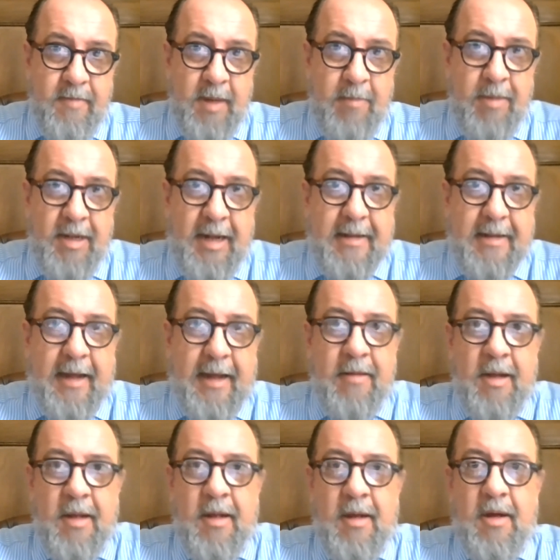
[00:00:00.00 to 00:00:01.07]
But that can
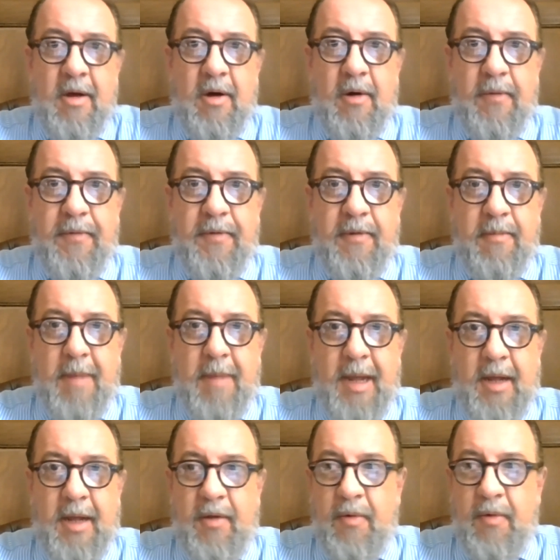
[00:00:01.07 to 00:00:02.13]
often
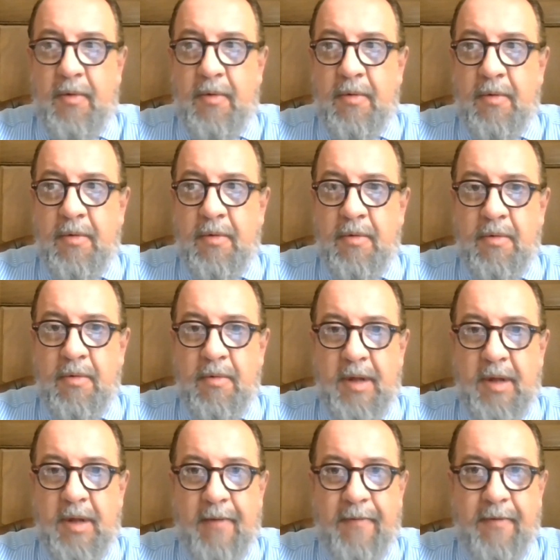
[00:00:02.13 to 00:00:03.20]
make you,
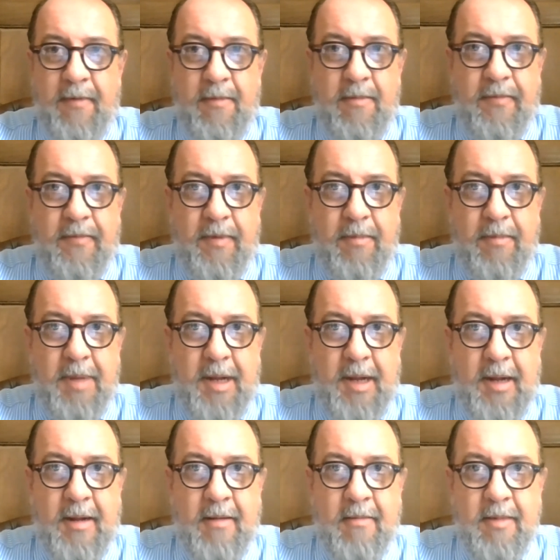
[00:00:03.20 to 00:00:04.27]
from
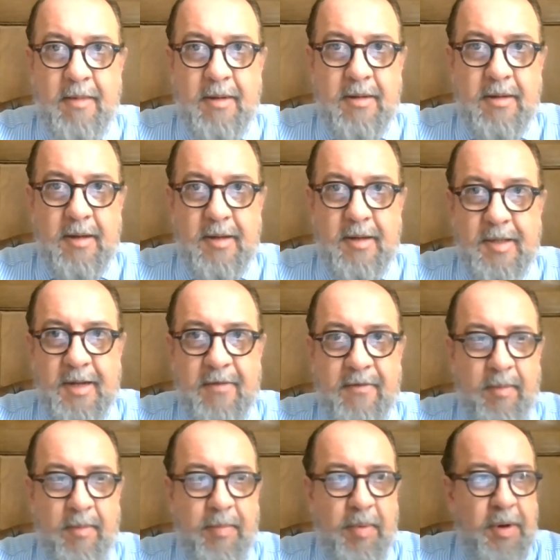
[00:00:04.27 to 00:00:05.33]
being a
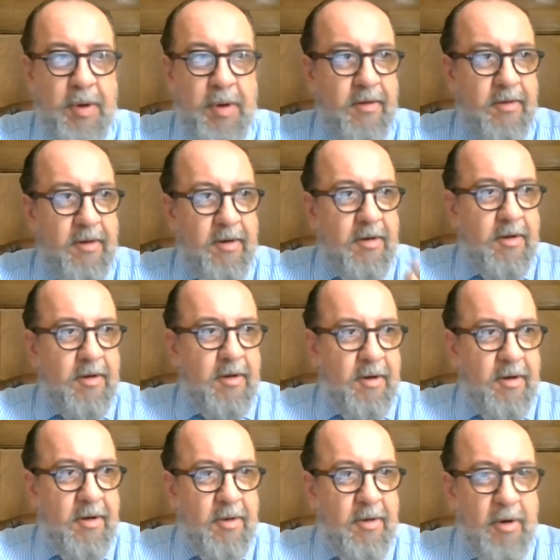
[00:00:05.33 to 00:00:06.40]
central point on
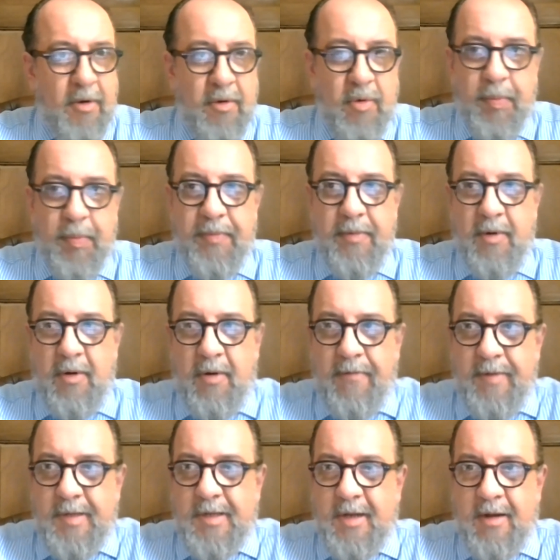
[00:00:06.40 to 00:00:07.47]
a loop, all of
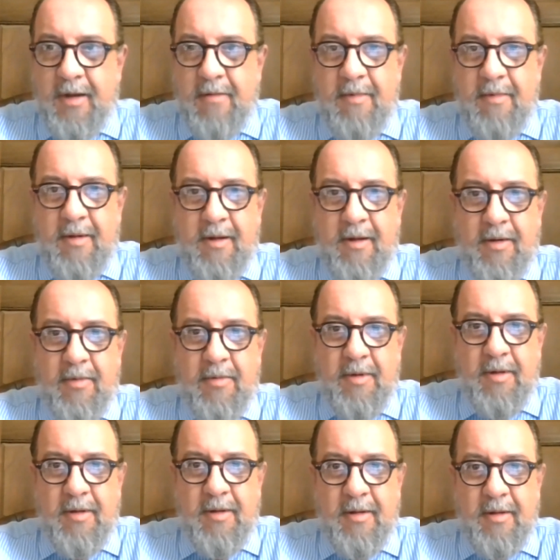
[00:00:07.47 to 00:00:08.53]
a sudden,
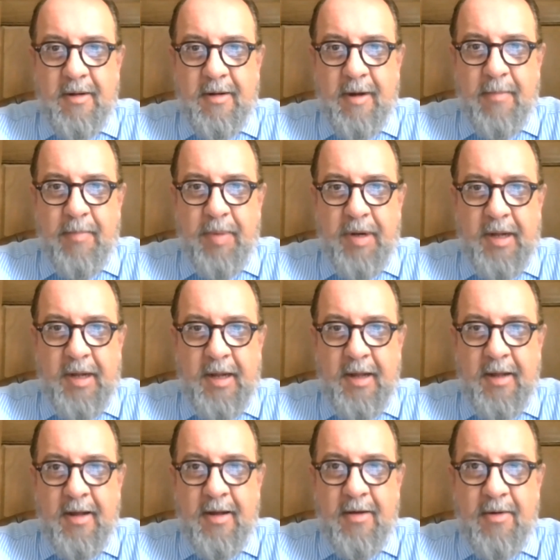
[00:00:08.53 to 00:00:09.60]
the company
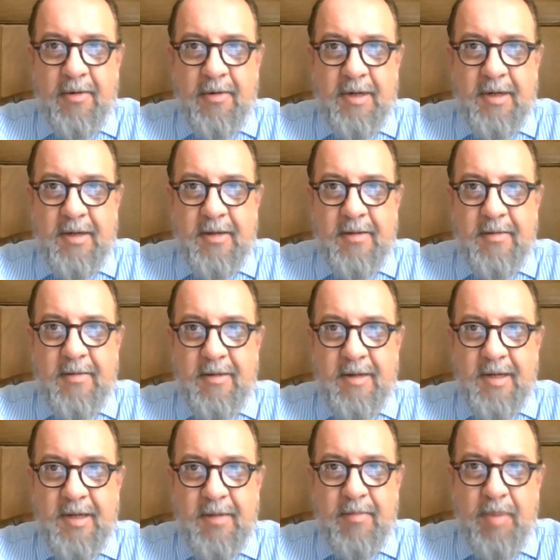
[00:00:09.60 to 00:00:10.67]
or
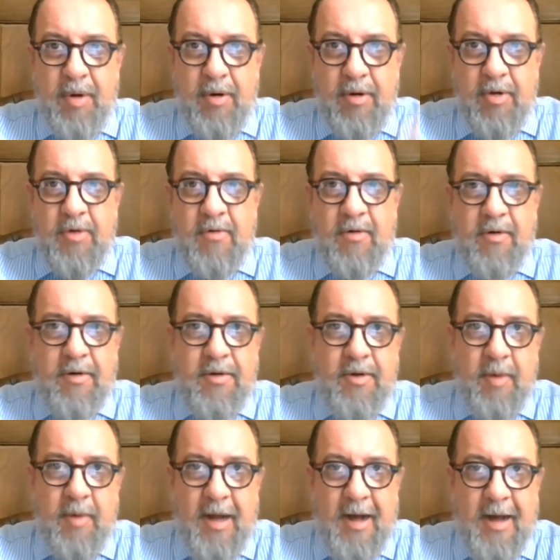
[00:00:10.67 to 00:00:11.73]
there's a merger or a
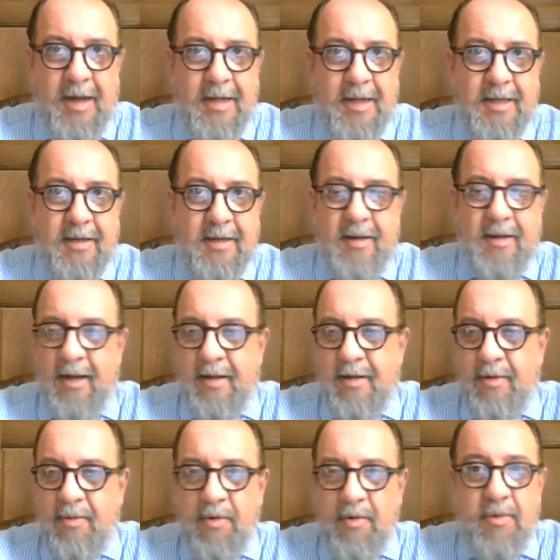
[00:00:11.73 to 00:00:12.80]
new alliance, and
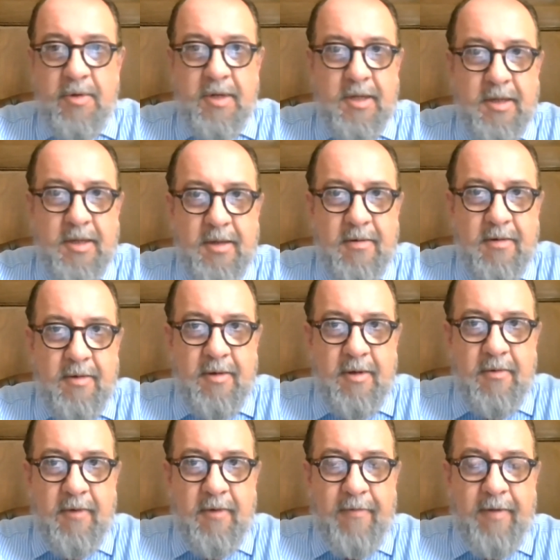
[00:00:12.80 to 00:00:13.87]
you lose it. You lose the
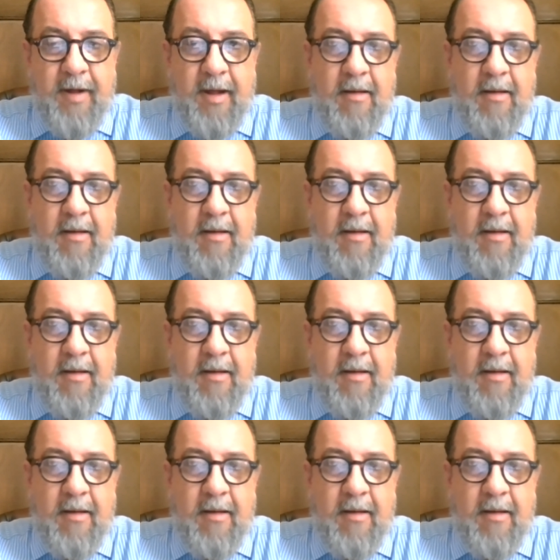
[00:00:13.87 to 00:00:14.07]
traffic.